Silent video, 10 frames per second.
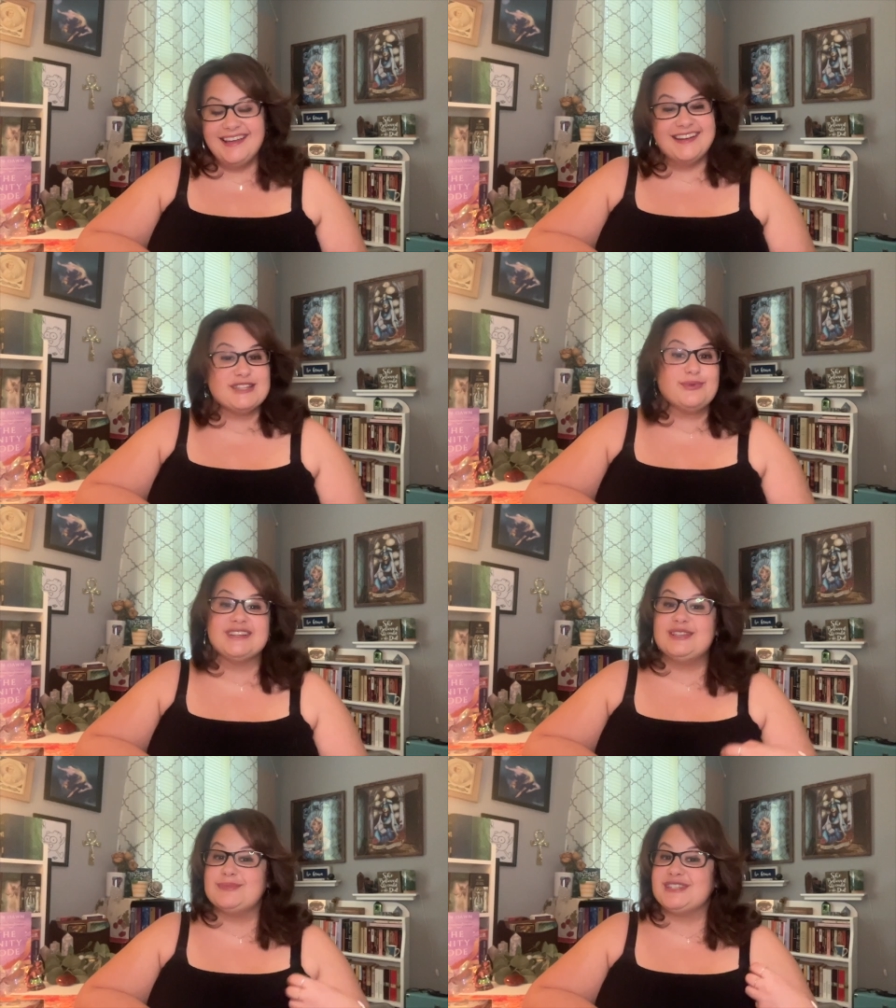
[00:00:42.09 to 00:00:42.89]
It is what
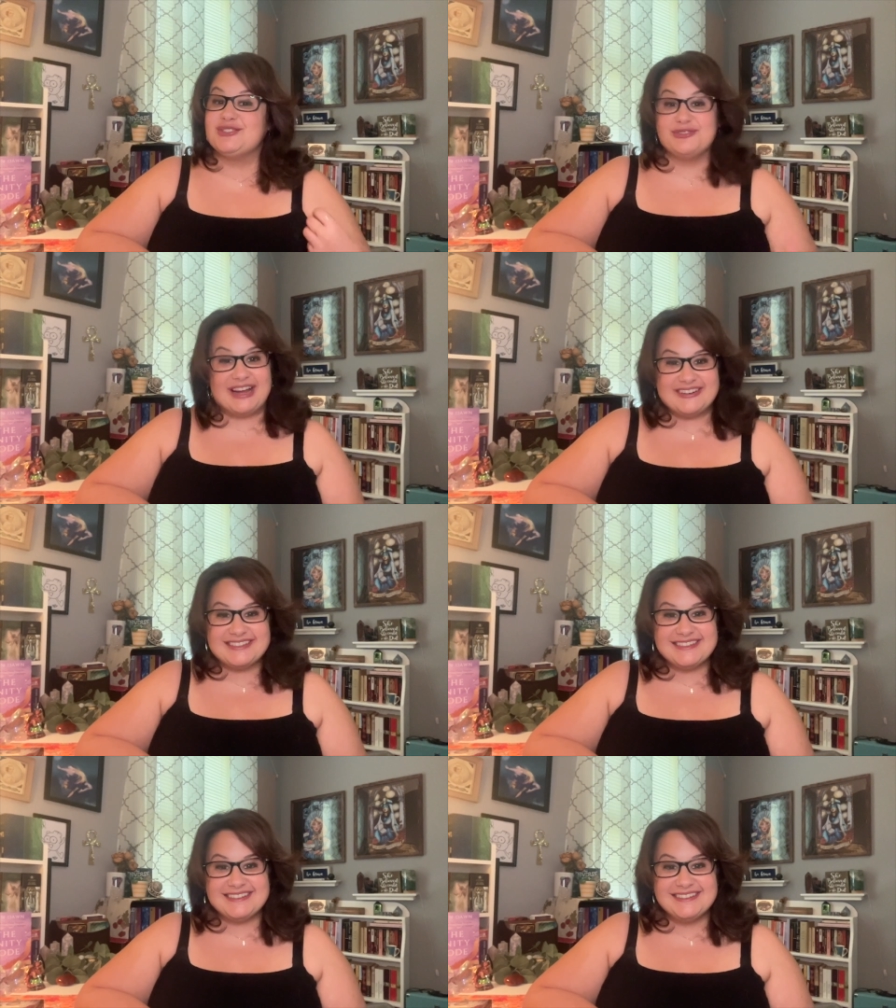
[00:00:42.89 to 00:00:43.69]
keeps us
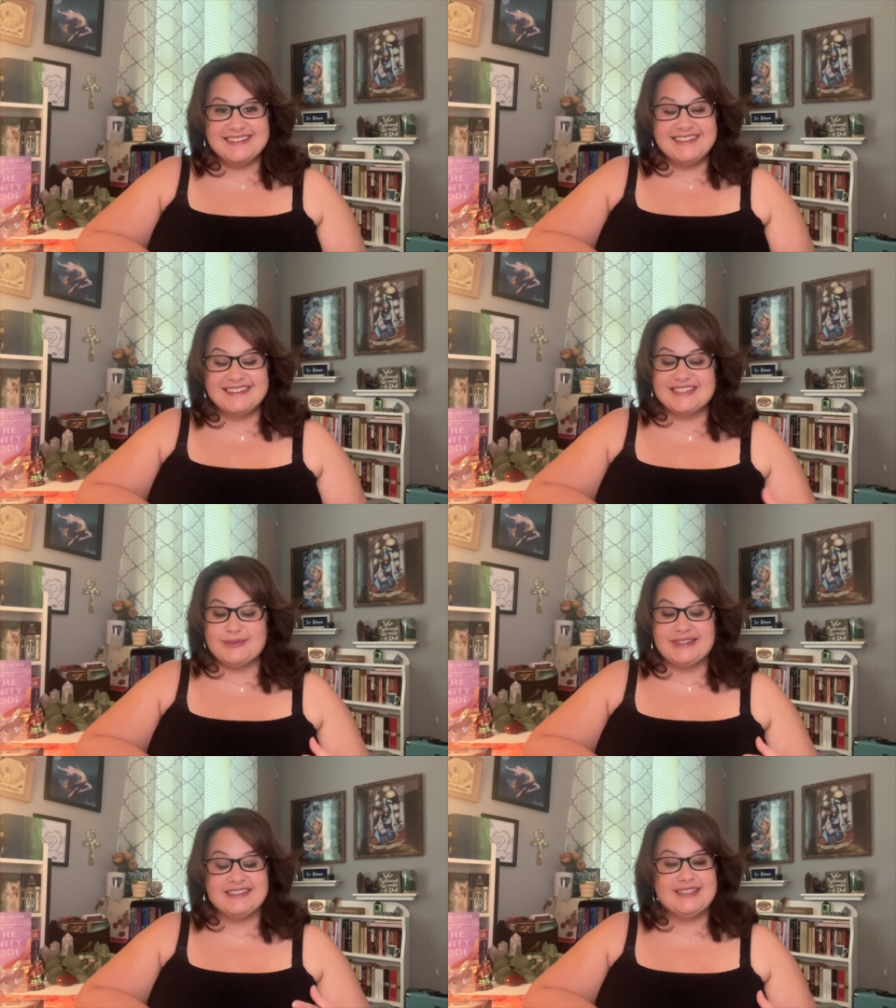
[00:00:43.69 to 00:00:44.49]
grounded. It is
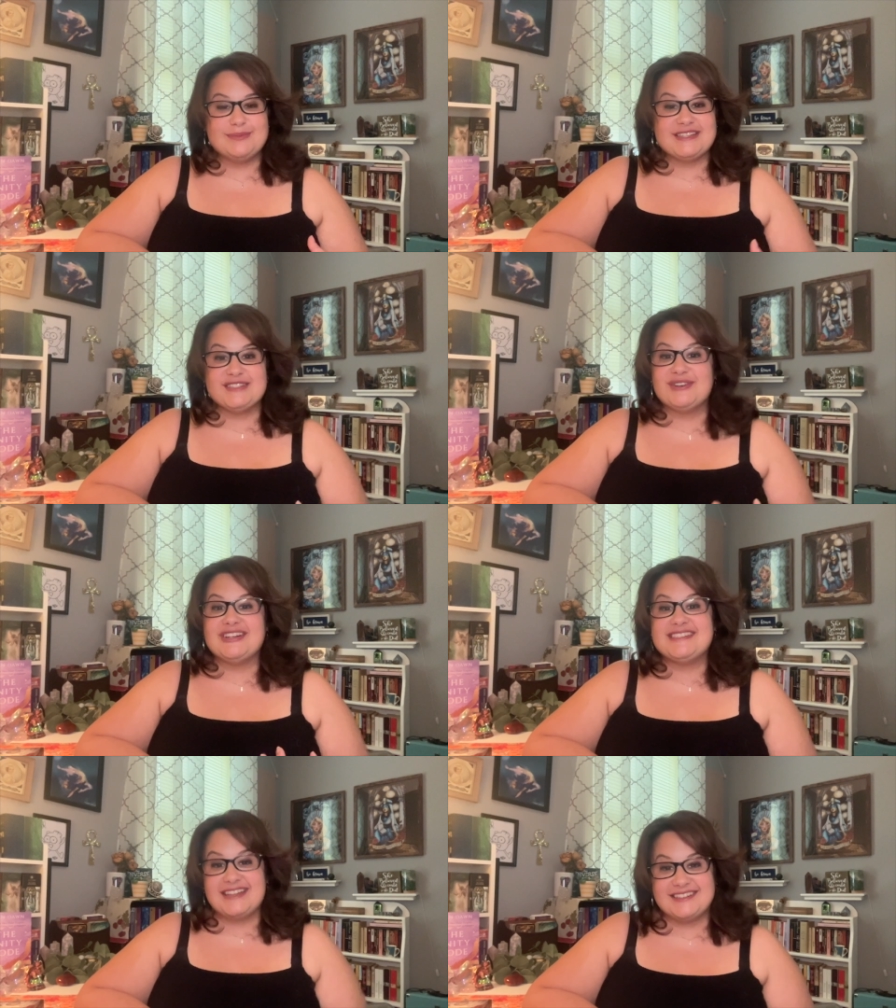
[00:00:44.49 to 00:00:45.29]
what keeps us
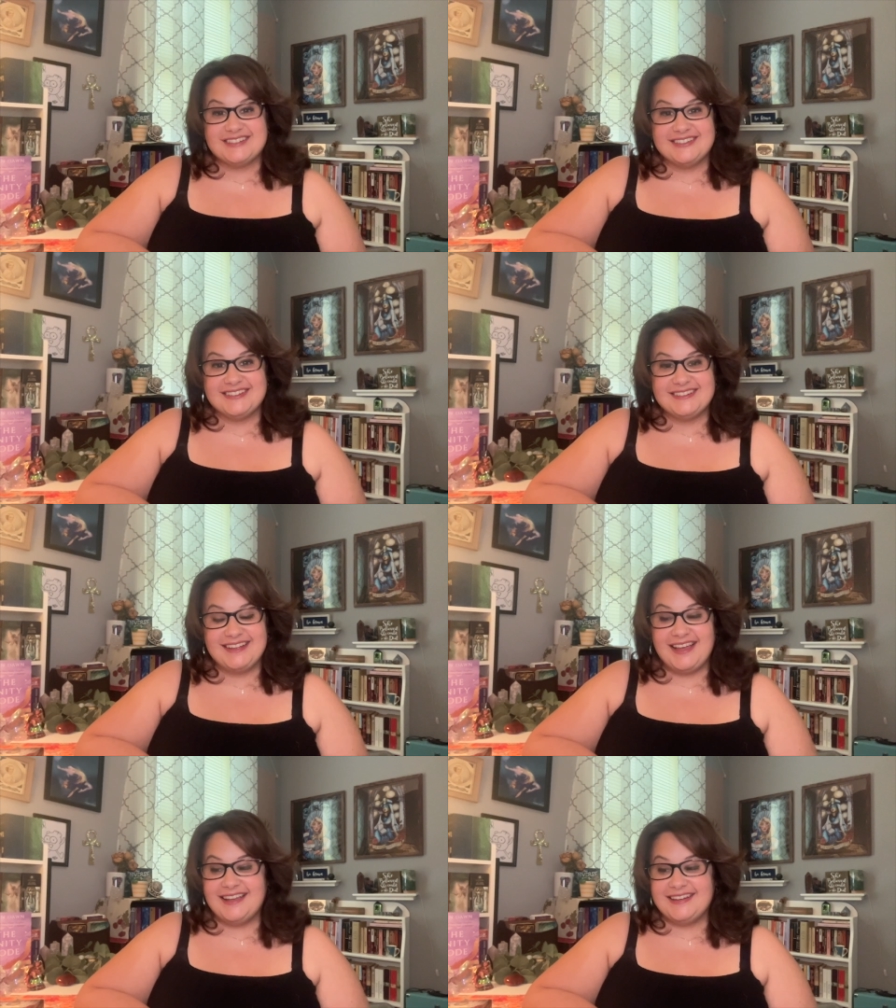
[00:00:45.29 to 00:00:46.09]
very centered.
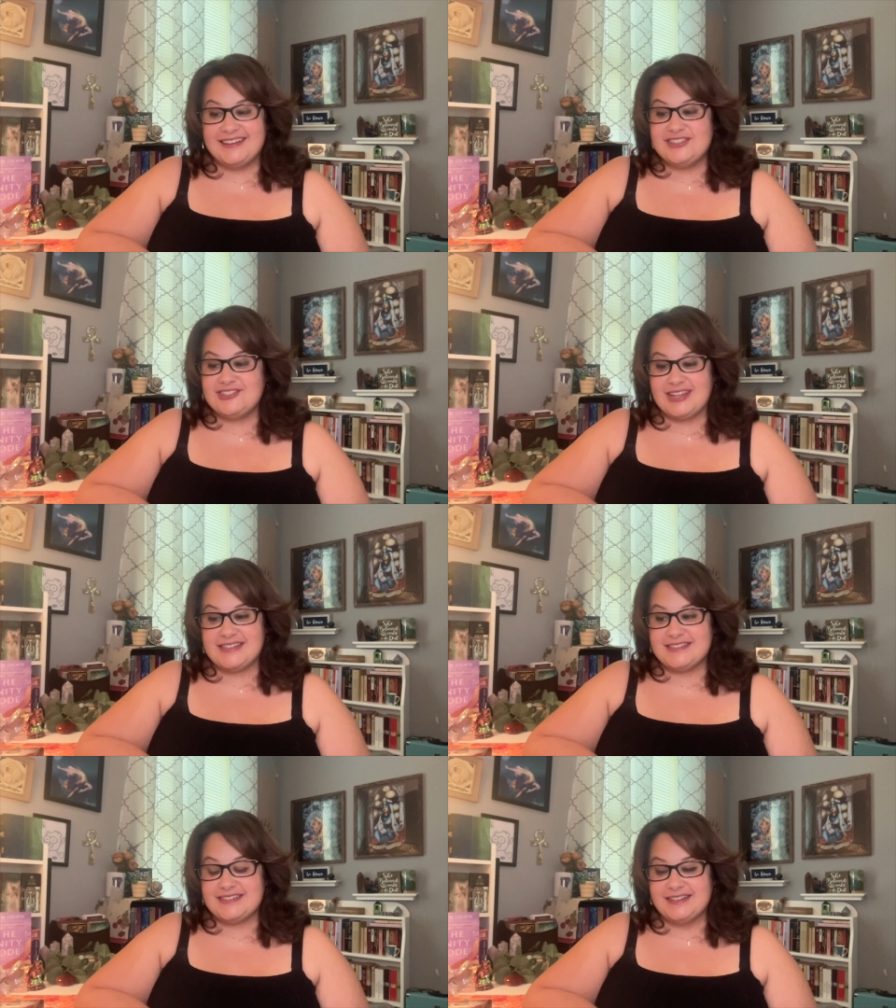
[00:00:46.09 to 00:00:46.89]
And
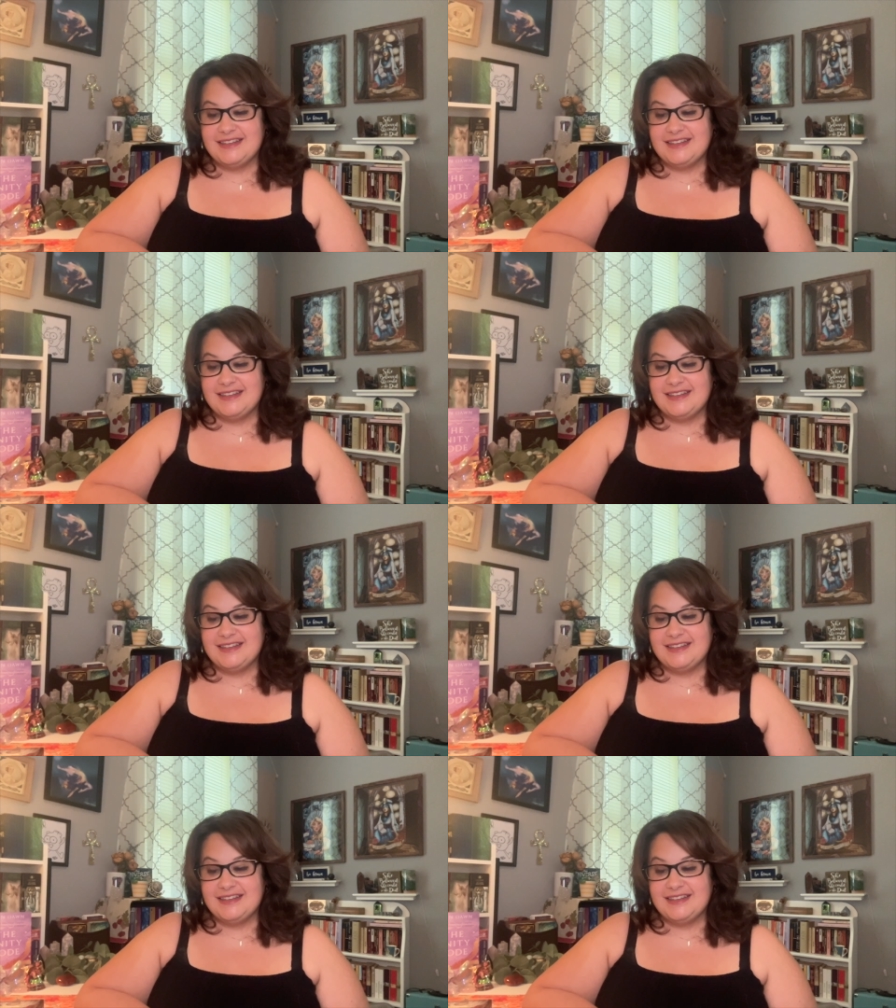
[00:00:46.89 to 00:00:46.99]
just